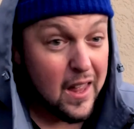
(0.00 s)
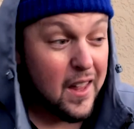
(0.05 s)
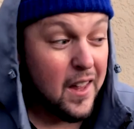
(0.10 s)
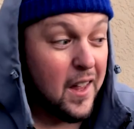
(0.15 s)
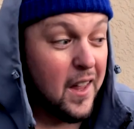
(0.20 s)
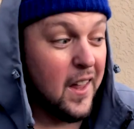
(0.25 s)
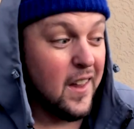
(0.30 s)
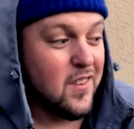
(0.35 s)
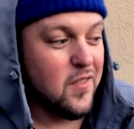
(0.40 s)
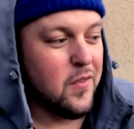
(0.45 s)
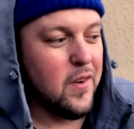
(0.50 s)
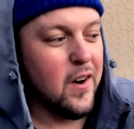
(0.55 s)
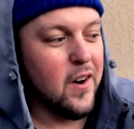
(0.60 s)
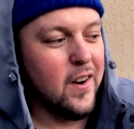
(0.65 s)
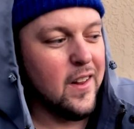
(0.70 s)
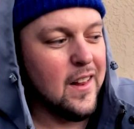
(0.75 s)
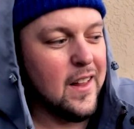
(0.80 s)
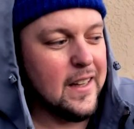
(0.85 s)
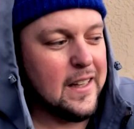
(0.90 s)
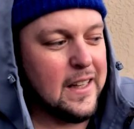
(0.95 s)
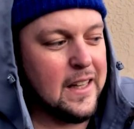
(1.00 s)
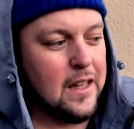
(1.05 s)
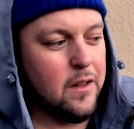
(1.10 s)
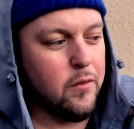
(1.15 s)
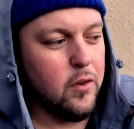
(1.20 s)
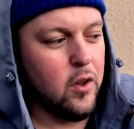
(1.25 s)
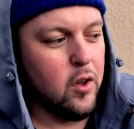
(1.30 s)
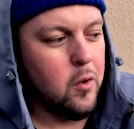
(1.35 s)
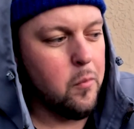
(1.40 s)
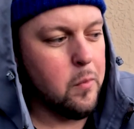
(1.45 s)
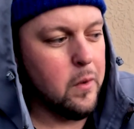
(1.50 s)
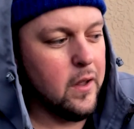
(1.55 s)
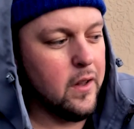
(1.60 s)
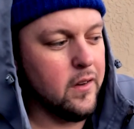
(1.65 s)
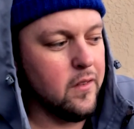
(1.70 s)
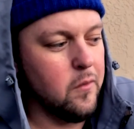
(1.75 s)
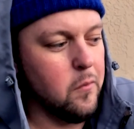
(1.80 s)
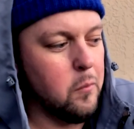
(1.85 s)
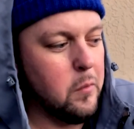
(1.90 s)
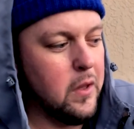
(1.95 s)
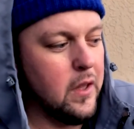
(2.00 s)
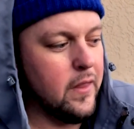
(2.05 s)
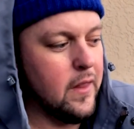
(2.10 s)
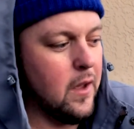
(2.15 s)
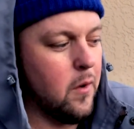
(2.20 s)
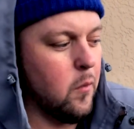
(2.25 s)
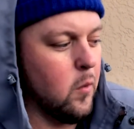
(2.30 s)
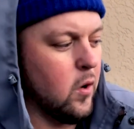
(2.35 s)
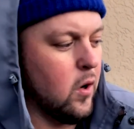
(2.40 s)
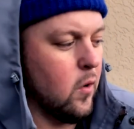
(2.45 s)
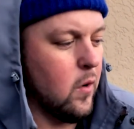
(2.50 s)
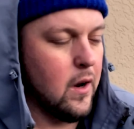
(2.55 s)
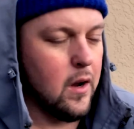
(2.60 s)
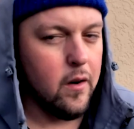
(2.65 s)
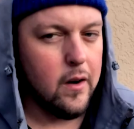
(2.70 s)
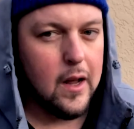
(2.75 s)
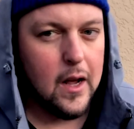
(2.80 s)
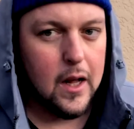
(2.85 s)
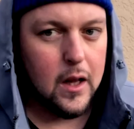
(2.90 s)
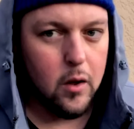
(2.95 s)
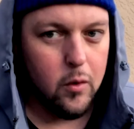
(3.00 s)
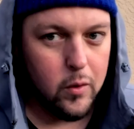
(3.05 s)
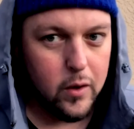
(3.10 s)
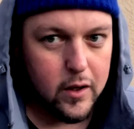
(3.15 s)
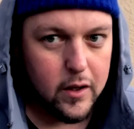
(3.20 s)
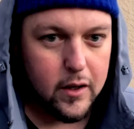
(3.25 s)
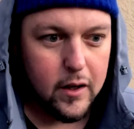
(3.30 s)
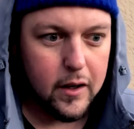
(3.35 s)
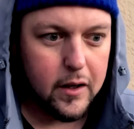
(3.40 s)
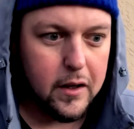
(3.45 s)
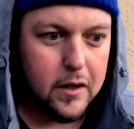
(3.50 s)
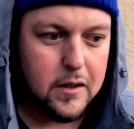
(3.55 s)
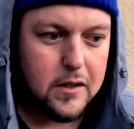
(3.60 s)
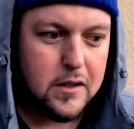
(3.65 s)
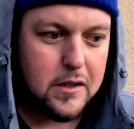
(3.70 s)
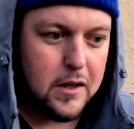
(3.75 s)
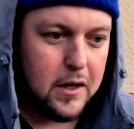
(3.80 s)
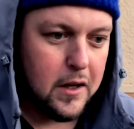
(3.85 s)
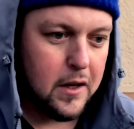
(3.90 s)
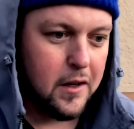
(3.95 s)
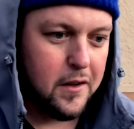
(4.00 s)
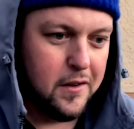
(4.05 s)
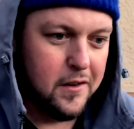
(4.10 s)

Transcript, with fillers: it's very like evil, but being that we're around Halloween, I guess uh,